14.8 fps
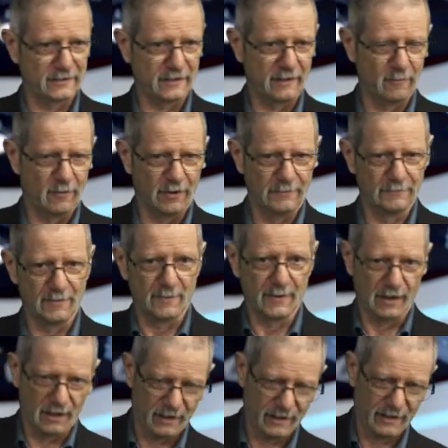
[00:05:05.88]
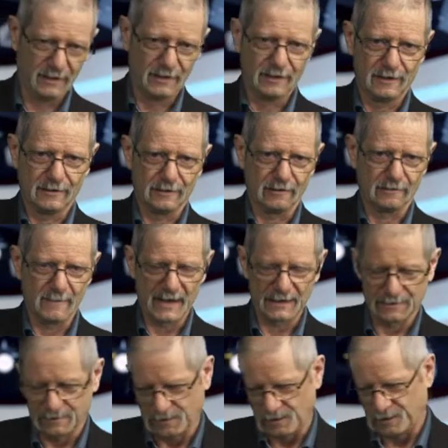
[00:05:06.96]
state 1. Reply goes back
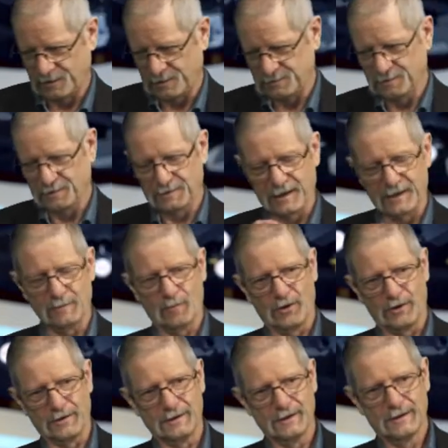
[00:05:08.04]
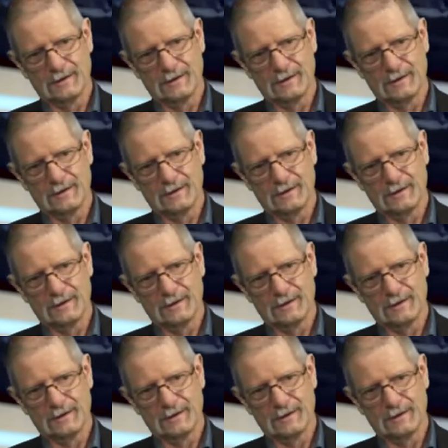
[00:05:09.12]
to the client. State 1